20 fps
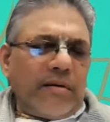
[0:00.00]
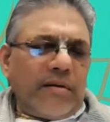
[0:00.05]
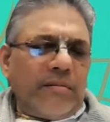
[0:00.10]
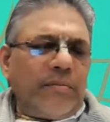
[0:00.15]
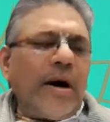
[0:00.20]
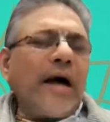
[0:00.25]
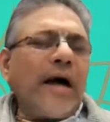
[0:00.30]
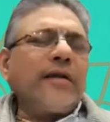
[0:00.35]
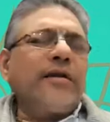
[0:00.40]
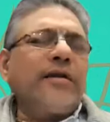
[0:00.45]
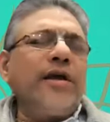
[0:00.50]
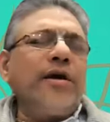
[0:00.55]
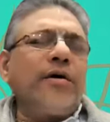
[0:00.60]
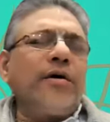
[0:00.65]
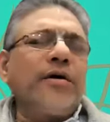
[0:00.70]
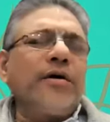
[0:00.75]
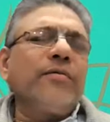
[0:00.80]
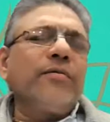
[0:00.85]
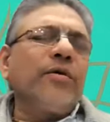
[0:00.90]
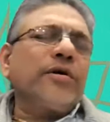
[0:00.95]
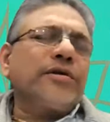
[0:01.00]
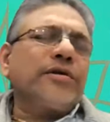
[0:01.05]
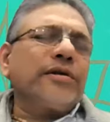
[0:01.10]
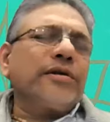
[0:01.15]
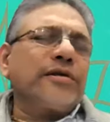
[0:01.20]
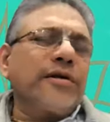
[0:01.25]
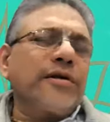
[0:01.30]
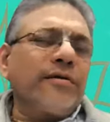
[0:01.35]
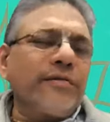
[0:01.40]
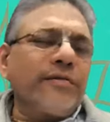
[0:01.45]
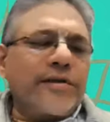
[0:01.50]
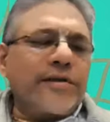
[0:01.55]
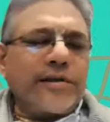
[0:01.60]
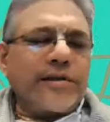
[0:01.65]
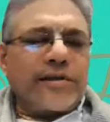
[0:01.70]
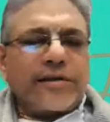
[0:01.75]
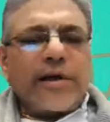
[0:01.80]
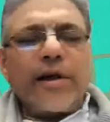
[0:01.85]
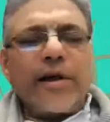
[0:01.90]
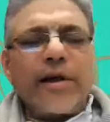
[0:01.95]
bhakti or devotional service
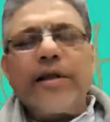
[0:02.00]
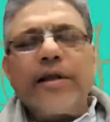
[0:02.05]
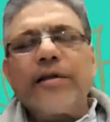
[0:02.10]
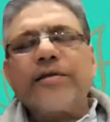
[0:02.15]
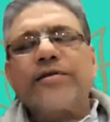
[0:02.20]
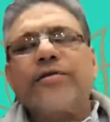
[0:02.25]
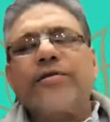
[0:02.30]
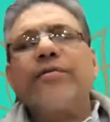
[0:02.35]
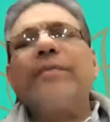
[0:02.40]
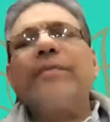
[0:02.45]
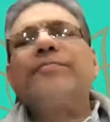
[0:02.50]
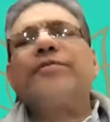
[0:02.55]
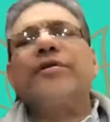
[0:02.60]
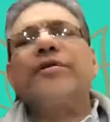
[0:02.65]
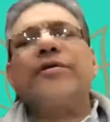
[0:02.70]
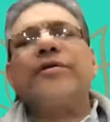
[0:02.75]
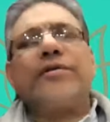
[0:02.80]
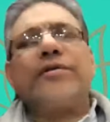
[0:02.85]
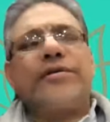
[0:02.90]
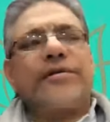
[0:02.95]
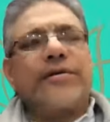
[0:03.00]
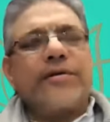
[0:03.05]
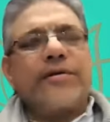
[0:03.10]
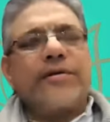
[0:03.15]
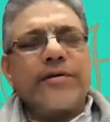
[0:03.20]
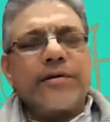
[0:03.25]
is studying the scriptures.